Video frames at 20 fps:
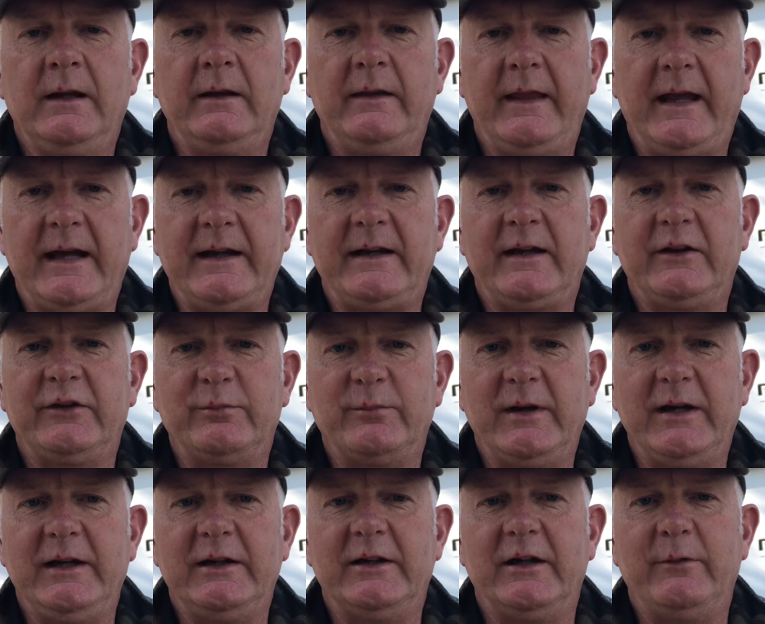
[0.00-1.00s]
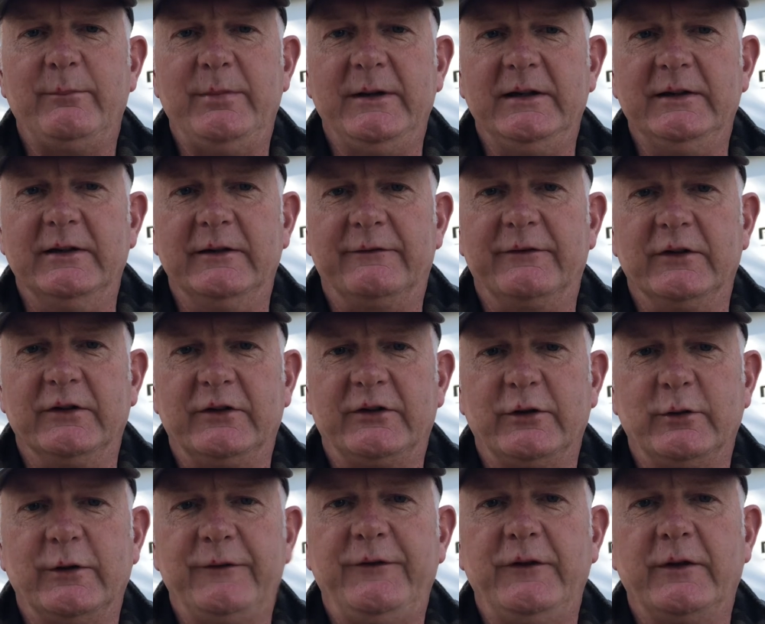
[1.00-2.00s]
That has made a big difference.
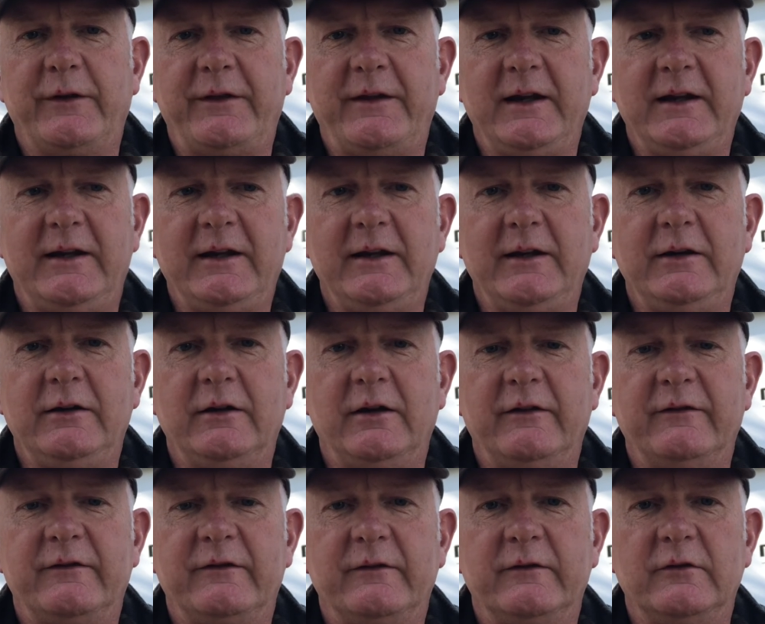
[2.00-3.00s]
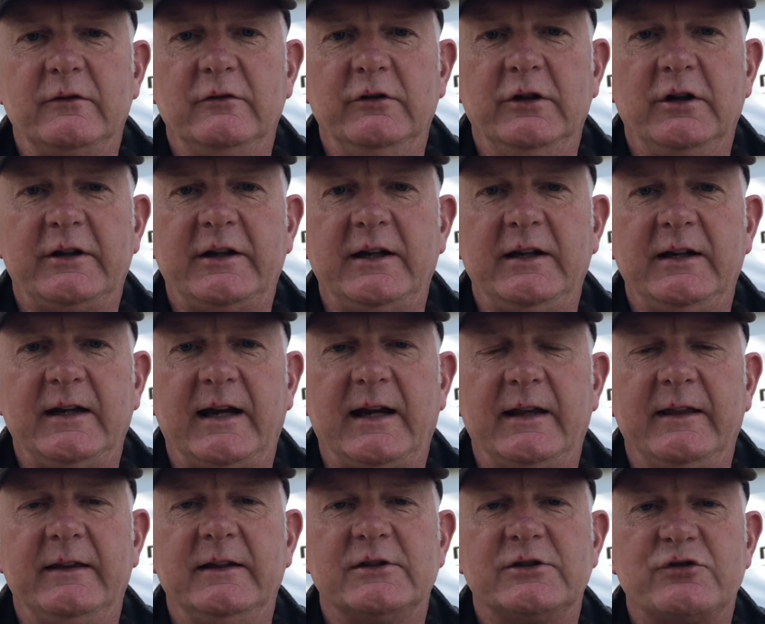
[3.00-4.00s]
So if you're thinking of looking
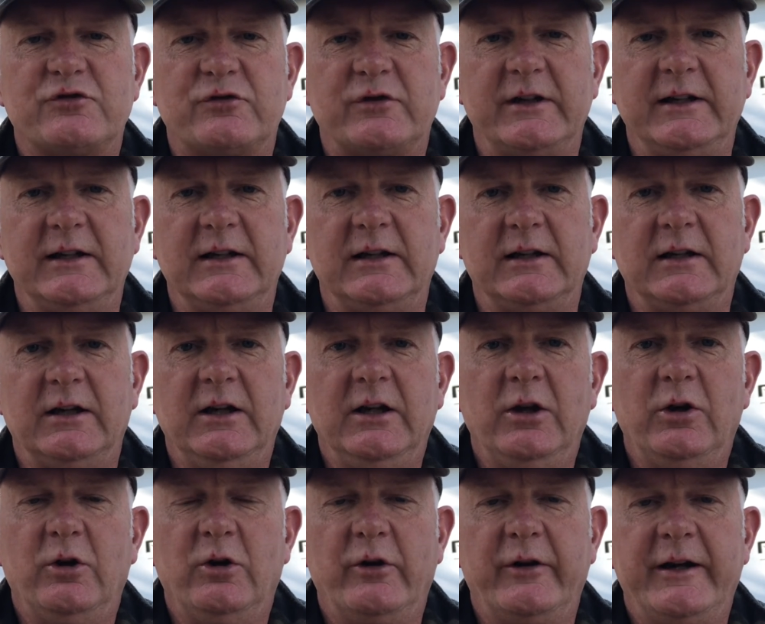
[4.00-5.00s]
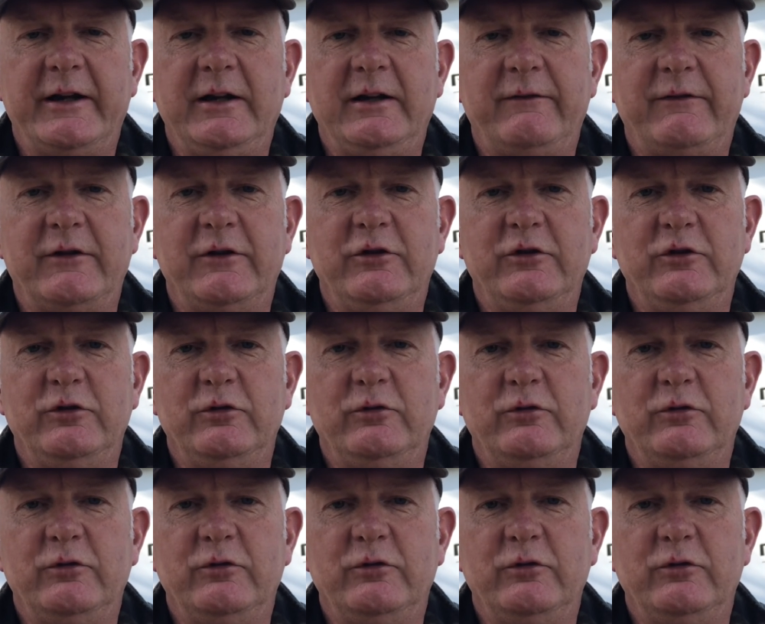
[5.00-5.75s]
at this trailer or any of the new